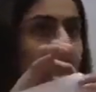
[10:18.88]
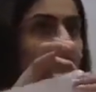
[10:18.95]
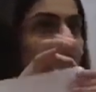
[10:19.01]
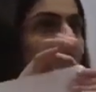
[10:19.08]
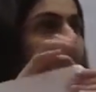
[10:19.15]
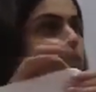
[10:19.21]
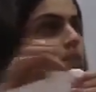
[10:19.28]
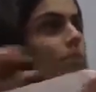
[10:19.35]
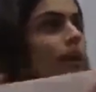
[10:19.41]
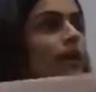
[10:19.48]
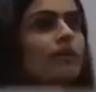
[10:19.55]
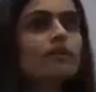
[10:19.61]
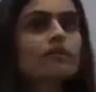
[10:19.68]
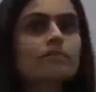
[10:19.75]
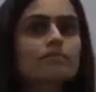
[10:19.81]
Islam has to
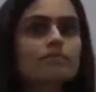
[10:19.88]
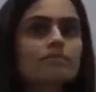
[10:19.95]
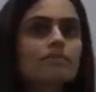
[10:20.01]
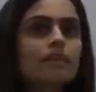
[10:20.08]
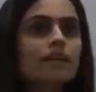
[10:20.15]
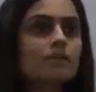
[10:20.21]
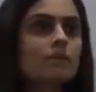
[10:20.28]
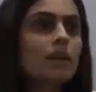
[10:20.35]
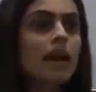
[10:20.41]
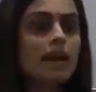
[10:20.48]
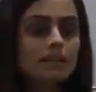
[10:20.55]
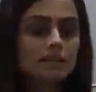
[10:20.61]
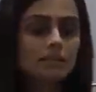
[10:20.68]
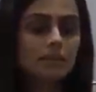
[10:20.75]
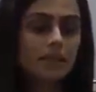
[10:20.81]
bend. That's what
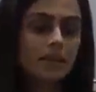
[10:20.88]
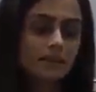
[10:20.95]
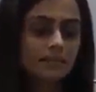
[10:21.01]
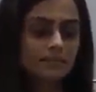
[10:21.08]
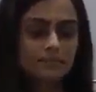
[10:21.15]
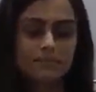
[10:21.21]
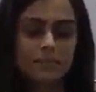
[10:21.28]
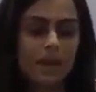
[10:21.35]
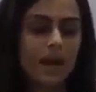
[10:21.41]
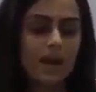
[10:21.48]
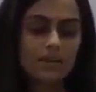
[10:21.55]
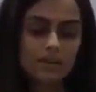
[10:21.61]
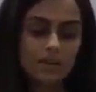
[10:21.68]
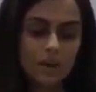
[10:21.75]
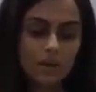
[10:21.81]
has to be done.
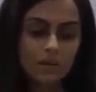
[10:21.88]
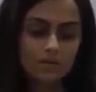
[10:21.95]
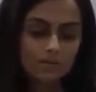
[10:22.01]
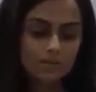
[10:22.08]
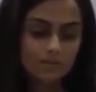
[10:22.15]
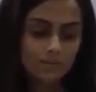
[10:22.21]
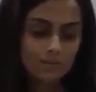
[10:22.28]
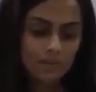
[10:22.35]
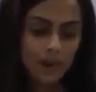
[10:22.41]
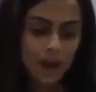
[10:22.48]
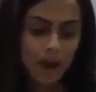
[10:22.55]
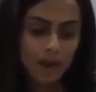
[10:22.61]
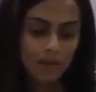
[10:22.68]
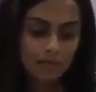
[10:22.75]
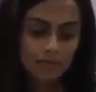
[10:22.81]
So
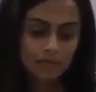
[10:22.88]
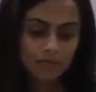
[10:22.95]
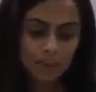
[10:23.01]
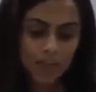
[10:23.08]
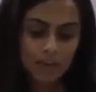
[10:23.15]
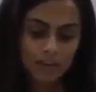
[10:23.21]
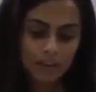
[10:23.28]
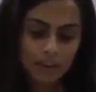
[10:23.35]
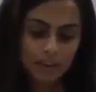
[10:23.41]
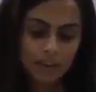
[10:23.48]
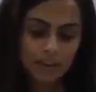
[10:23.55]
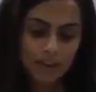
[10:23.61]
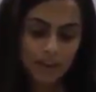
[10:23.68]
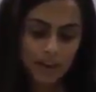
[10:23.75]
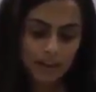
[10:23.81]

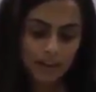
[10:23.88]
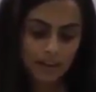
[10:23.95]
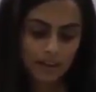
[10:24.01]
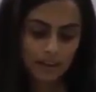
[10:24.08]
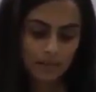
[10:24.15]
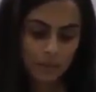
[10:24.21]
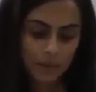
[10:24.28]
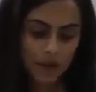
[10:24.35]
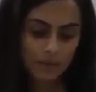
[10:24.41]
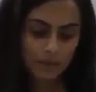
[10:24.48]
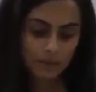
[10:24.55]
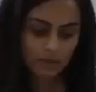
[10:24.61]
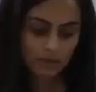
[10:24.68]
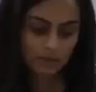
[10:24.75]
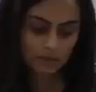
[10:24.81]
generally, I think what I
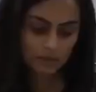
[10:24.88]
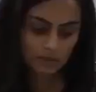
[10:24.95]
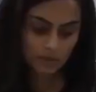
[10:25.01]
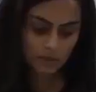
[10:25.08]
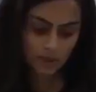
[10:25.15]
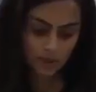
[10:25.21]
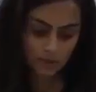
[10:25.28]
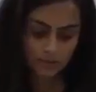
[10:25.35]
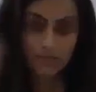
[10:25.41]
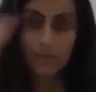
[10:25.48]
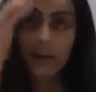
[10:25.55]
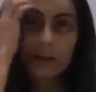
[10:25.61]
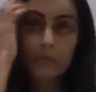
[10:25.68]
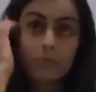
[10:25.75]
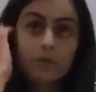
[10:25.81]
would do is,
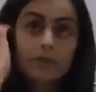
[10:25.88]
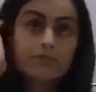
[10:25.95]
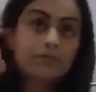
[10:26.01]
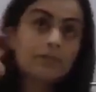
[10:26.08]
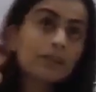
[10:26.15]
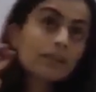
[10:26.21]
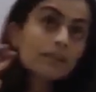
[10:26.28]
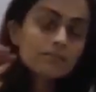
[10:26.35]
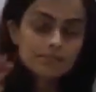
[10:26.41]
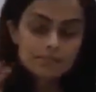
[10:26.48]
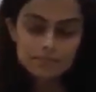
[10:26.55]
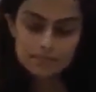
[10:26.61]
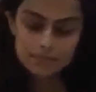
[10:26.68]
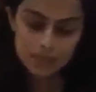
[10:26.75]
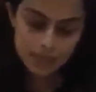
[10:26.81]
very briefly,
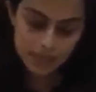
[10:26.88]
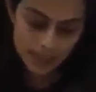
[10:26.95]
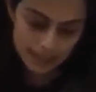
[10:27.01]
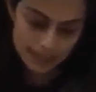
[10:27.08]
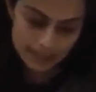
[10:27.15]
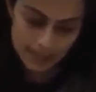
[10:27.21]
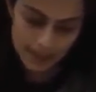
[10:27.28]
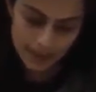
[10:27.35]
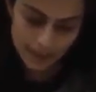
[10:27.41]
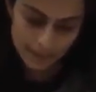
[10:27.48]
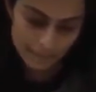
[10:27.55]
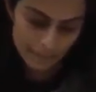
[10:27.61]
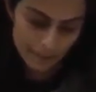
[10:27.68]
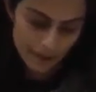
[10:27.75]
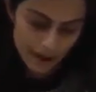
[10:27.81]
looking at the
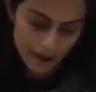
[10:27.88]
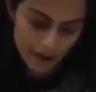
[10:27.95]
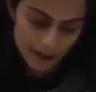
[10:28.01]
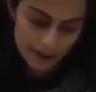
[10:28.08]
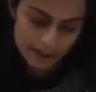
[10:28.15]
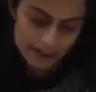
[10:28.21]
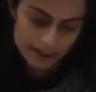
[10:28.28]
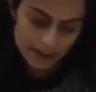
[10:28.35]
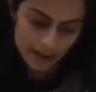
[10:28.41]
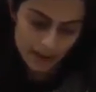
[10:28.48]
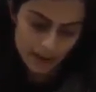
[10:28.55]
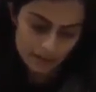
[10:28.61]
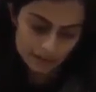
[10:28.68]
time, is